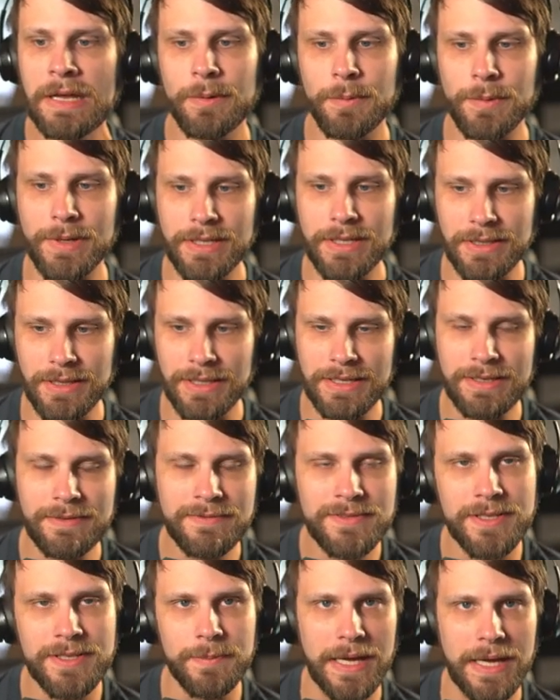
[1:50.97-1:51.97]
When it
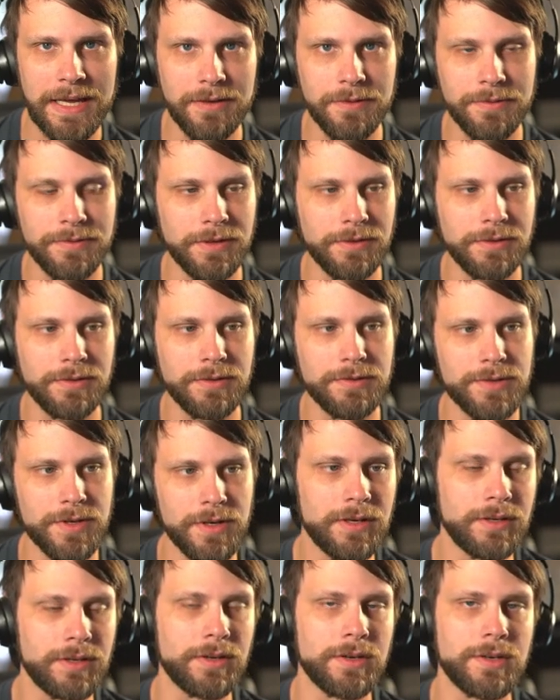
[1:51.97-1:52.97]
leaves the battlefield, you
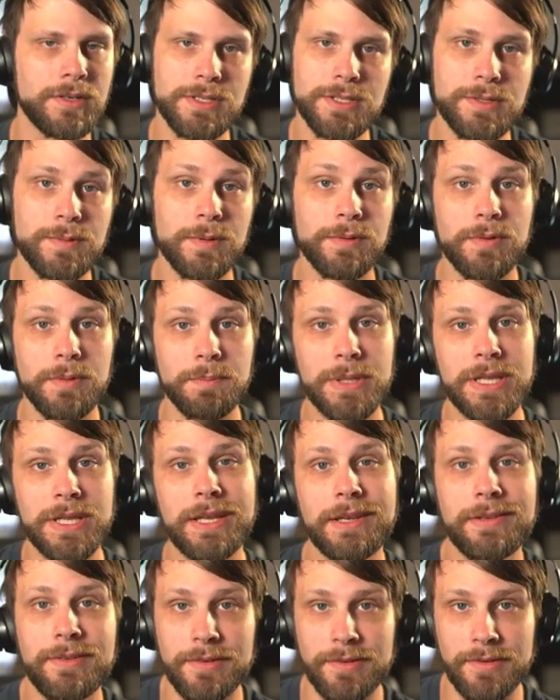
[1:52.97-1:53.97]
draw a card, so it
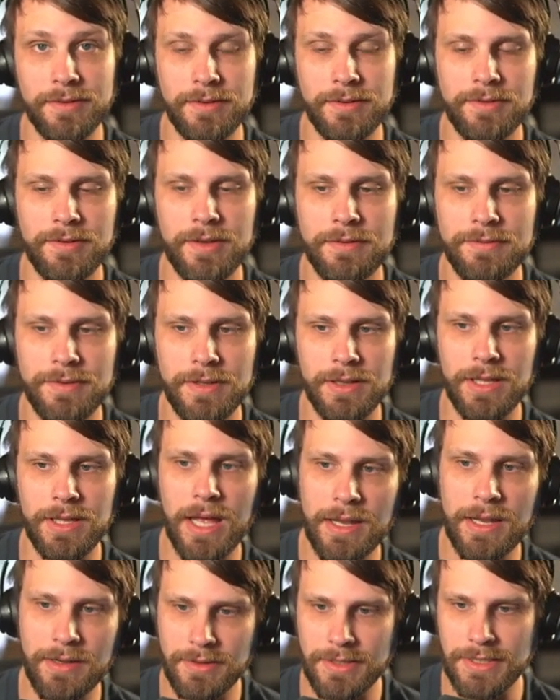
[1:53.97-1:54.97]
replaces itself a
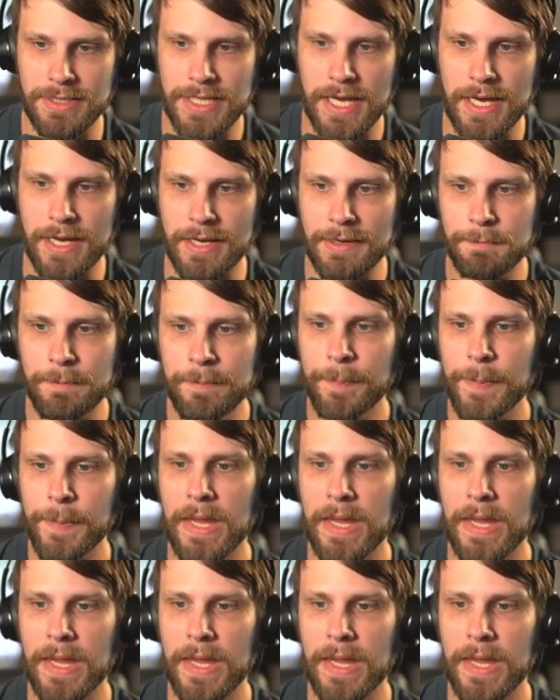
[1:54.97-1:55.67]
lot of the time.